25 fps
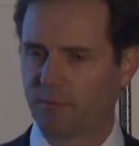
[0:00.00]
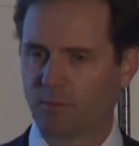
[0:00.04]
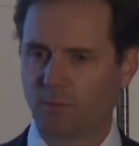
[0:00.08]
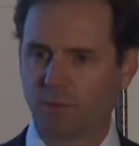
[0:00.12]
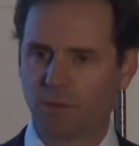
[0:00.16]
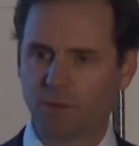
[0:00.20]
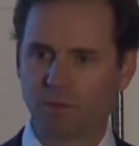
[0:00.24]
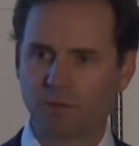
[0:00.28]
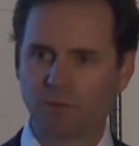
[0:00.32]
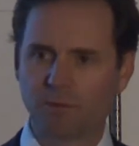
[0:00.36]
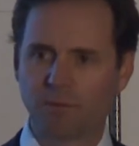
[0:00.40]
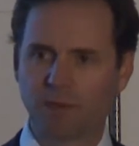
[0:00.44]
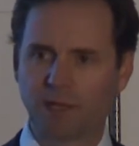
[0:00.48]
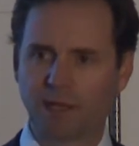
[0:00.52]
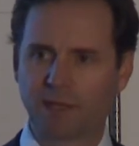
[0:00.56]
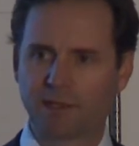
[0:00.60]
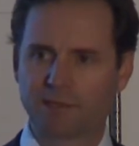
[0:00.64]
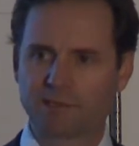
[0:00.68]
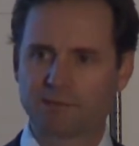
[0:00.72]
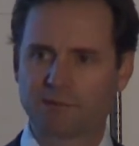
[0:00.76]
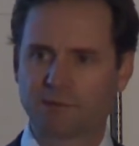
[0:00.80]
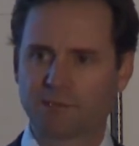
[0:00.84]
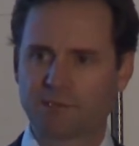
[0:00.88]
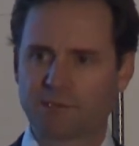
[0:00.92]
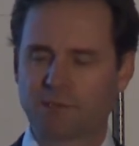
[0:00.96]
we would plan
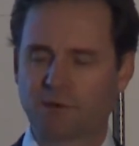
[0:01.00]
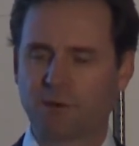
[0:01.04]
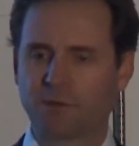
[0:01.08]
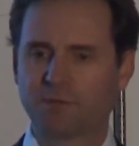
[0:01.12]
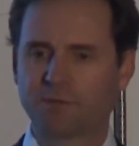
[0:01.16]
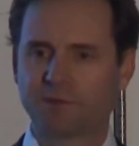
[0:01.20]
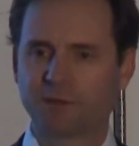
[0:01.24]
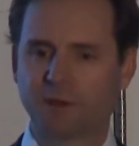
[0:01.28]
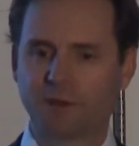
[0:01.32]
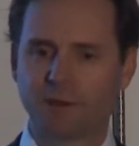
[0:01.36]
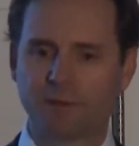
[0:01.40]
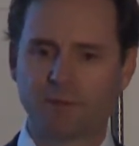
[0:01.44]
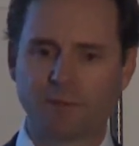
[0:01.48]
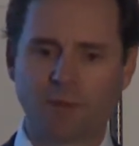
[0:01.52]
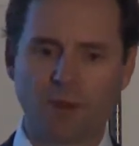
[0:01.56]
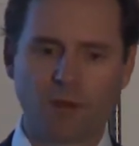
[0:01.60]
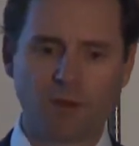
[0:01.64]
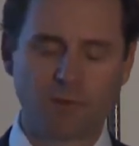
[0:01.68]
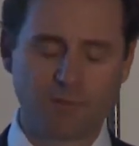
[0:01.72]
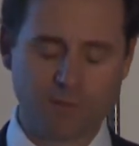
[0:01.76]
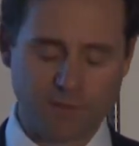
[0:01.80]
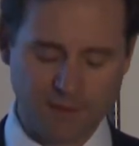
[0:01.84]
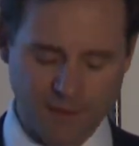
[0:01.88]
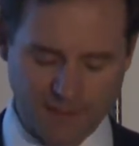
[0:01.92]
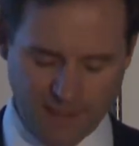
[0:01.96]
to adopt
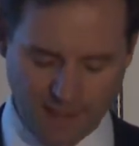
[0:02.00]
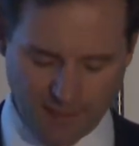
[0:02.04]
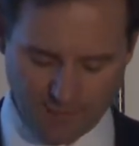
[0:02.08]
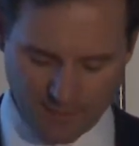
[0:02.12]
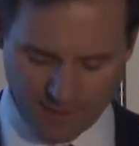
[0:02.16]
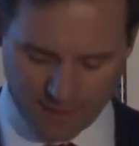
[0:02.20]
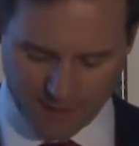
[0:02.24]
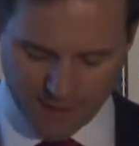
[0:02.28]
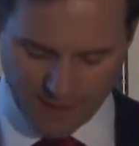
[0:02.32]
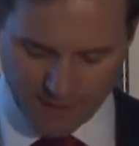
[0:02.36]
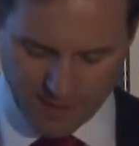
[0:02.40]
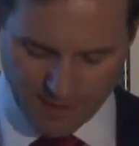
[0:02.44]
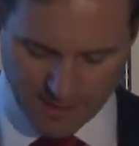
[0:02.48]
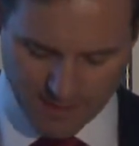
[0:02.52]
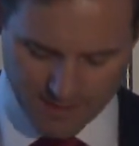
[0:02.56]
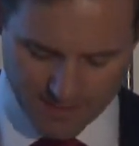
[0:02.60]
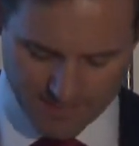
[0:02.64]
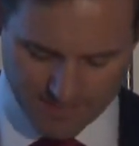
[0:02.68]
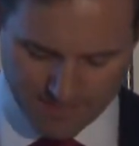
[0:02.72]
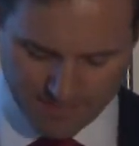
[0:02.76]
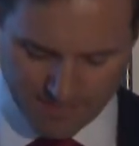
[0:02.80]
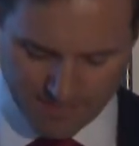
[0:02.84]
over the coming year.